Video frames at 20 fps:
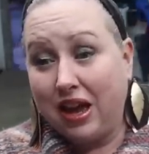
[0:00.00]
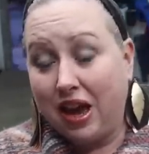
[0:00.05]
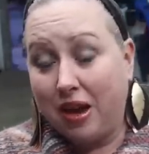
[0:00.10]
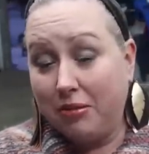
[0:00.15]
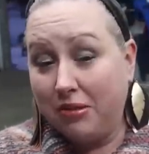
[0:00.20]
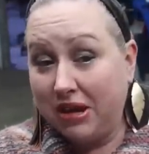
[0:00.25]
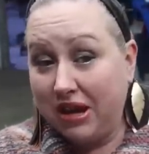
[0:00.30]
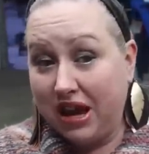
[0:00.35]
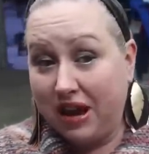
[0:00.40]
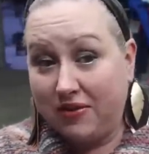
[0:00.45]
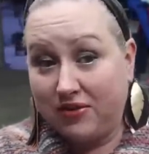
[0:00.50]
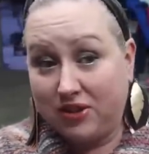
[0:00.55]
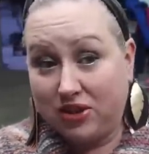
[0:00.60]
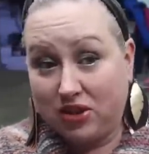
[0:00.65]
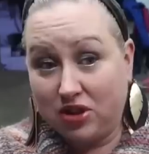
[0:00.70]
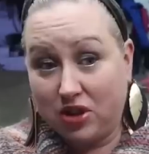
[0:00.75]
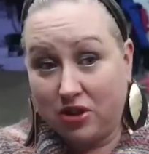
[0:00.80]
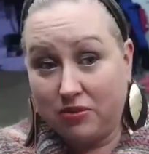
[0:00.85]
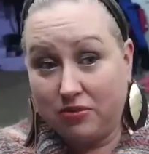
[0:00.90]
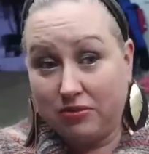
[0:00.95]
I'm gonna have to
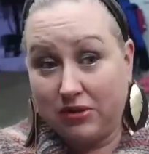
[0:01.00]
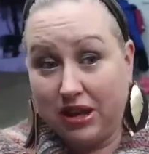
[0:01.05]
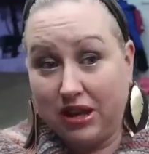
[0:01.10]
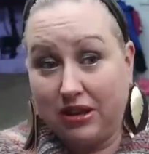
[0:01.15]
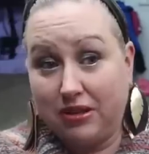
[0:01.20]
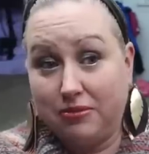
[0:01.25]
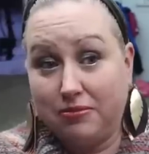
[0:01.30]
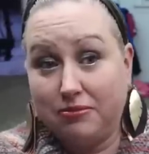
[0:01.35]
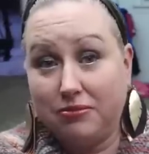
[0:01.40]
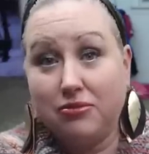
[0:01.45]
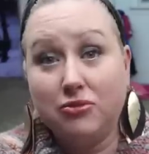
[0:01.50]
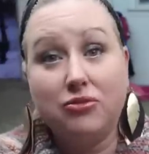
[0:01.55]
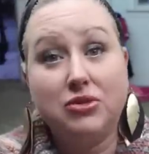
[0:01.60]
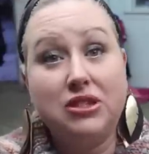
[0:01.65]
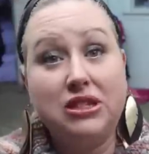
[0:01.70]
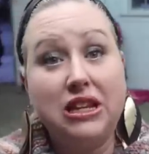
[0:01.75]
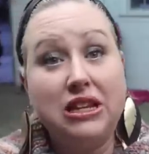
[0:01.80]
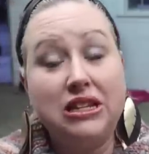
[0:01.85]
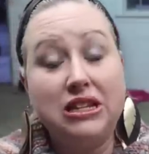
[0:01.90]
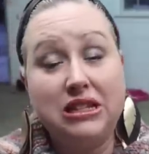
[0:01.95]
start like
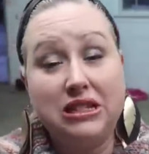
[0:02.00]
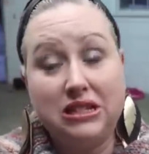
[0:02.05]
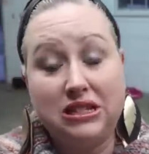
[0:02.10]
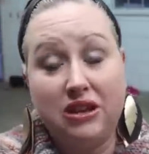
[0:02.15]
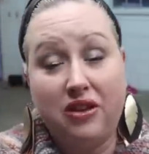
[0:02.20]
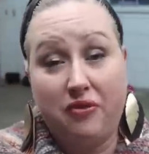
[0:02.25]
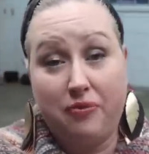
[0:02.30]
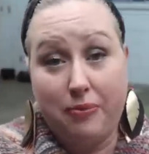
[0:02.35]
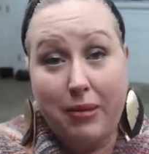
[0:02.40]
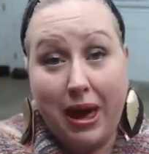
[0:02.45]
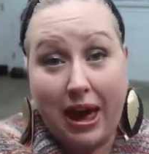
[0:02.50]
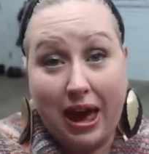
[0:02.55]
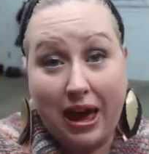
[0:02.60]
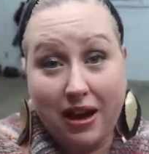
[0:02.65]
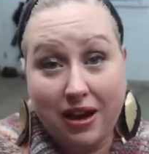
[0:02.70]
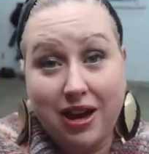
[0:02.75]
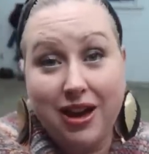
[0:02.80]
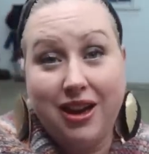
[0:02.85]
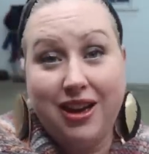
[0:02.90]
sending stuff back